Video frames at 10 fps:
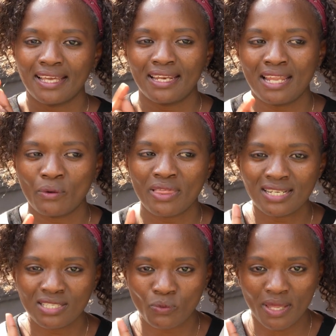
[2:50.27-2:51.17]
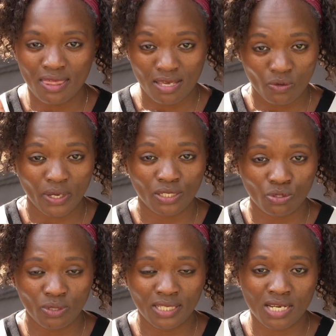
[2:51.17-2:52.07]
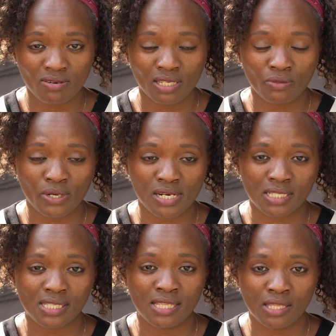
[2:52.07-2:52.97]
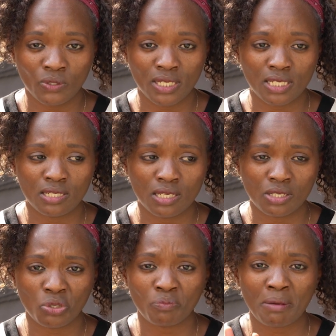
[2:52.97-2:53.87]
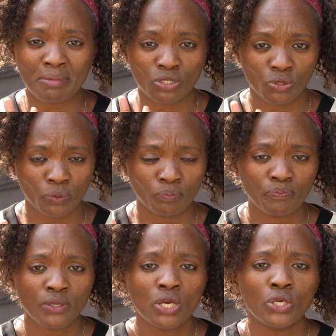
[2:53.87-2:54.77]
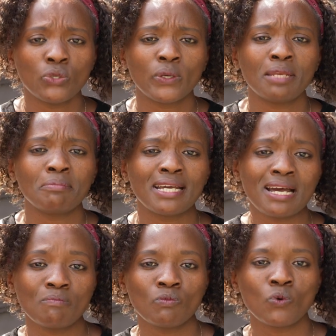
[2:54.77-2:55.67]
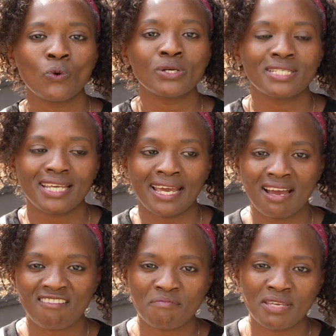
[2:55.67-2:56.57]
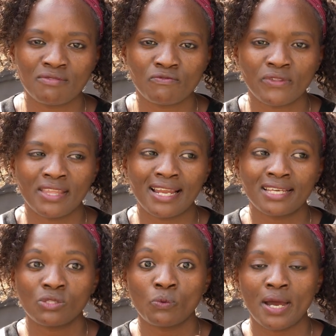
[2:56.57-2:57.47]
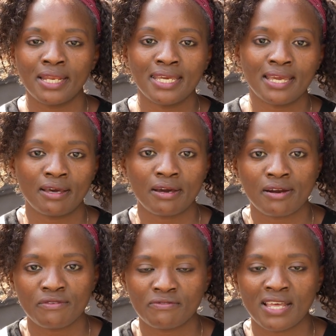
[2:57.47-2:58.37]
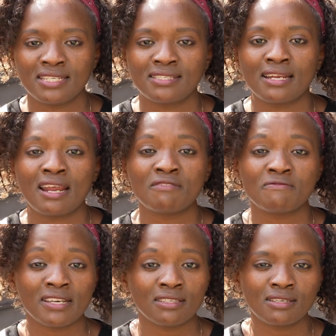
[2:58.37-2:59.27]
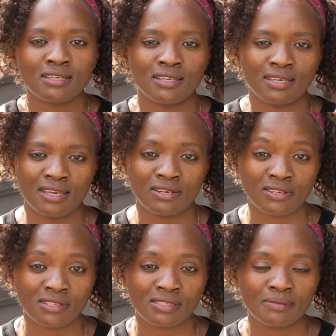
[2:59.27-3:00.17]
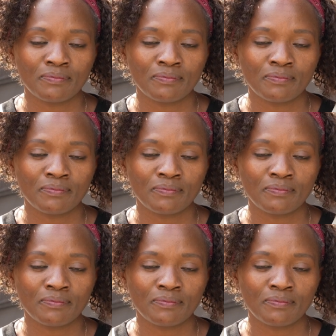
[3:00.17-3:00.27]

Now, that is one thing you can do as a renal nurse in the United Kingdom. Number two, you can become what I have been for the last 1 year and a half, that is an advanced kidney care nurse.